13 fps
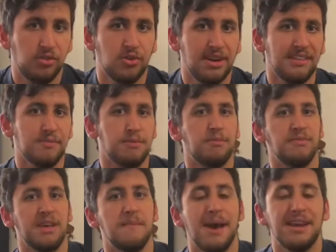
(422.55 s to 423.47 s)
Short answer
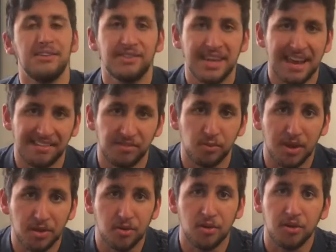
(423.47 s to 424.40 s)
problems are made to test
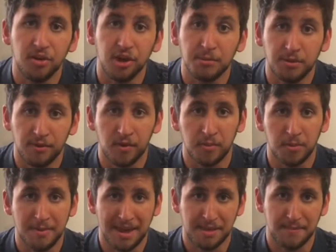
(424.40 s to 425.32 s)
whether or not you can
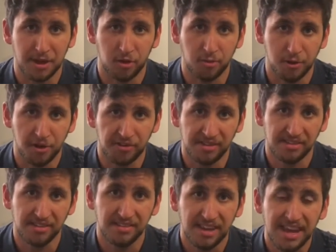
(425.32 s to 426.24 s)
perform mathematical
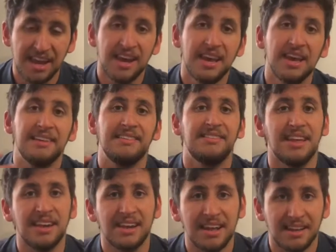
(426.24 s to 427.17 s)
processes.
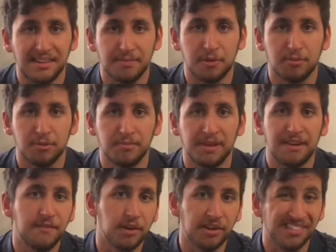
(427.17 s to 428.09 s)
Extended answer problems
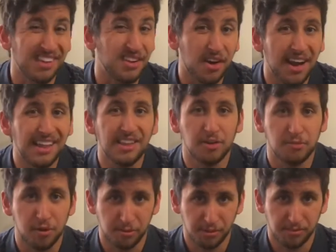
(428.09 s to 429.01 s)
are focused entirely
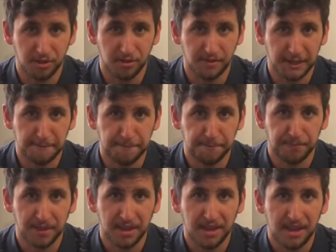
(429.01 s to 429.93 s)
on problem solving.
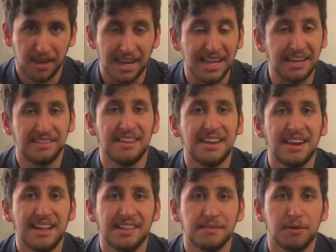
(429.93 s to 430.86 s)
In
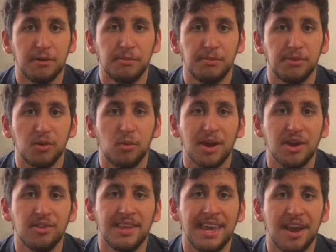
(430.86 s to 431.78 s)
extended answer problems,
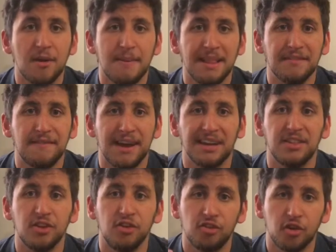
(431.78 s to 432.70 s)
we only care about the
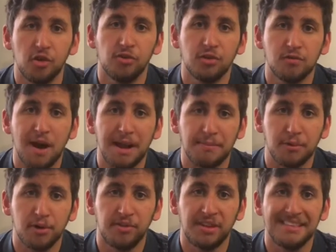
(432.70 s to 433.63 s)
fact that you chose the right
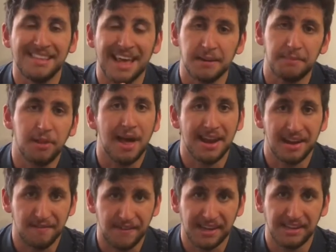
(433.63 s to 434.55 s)
process and applied
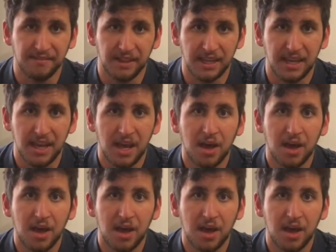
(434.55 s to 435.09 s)
it effectively.